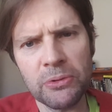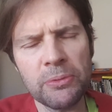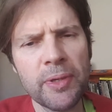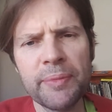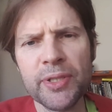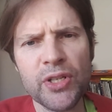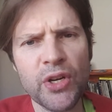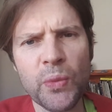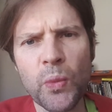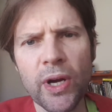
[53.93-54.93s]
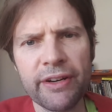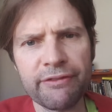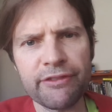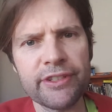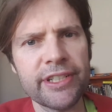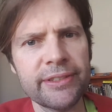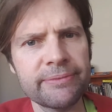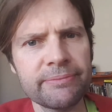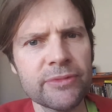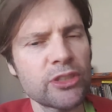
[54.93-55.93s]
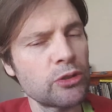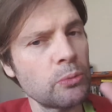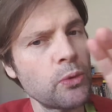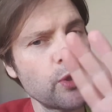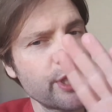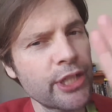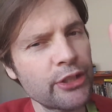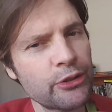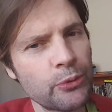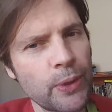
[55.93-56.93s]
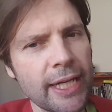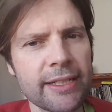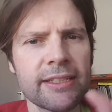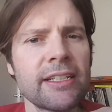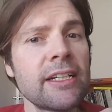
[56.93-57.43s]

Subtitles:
will be between 1 and 3. The more you go to 1,